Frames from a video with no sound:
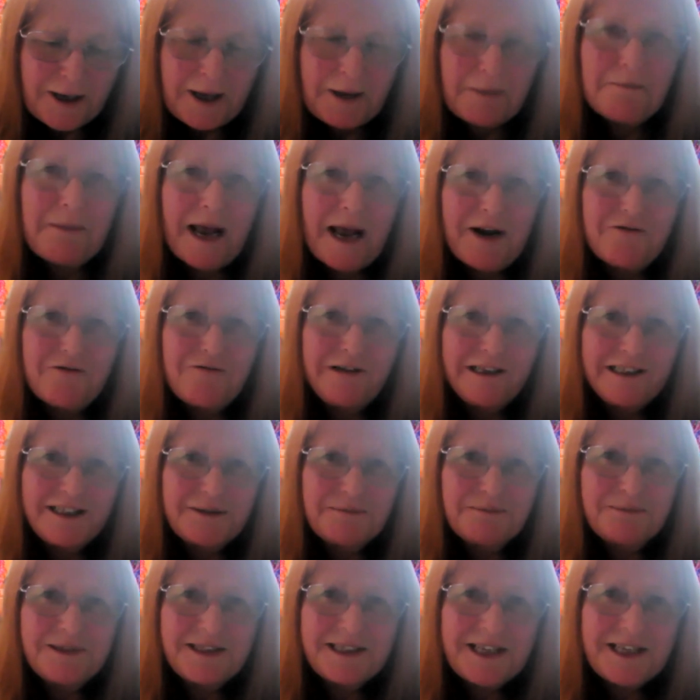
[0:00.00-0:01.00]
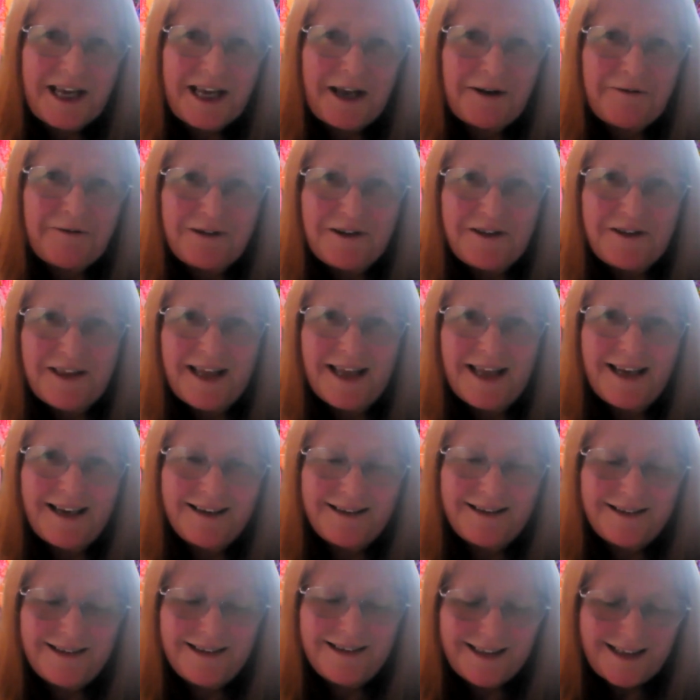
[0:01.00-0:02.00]
mannerisms I have in
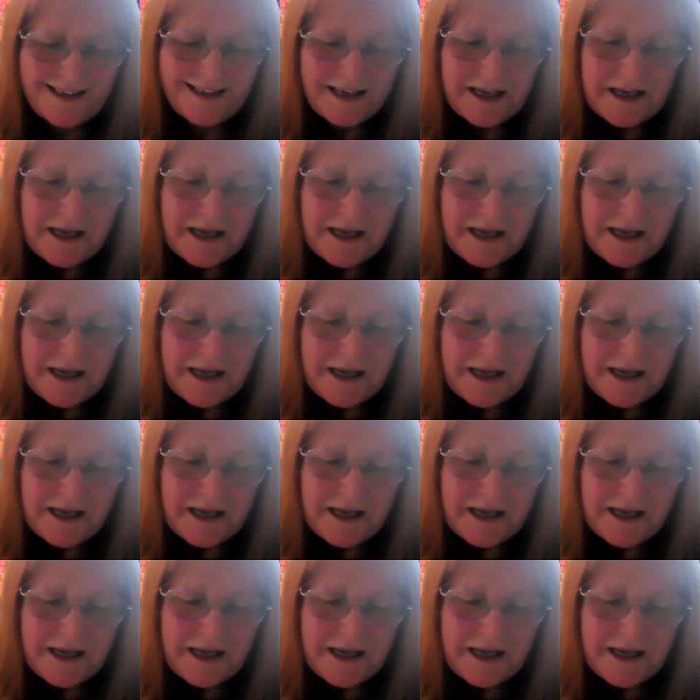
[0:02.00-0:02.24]
there, and